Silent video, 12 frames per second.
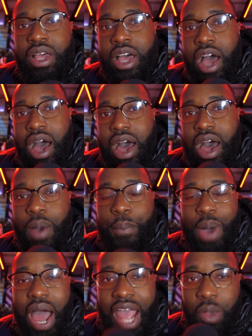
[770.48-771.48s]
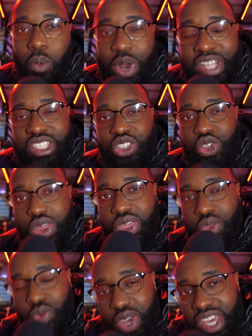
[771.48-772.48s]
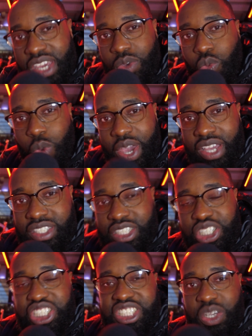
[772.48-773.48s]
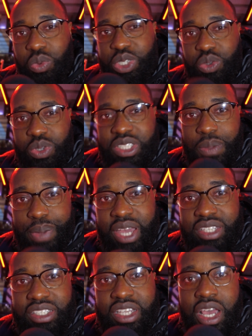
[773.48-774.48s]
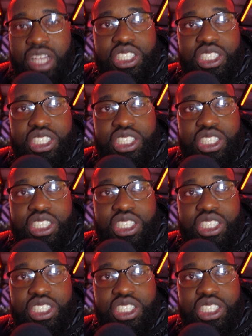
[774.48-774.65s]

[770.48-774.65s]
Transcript: Uh, but I wanted to do three wings and just see which one's the best.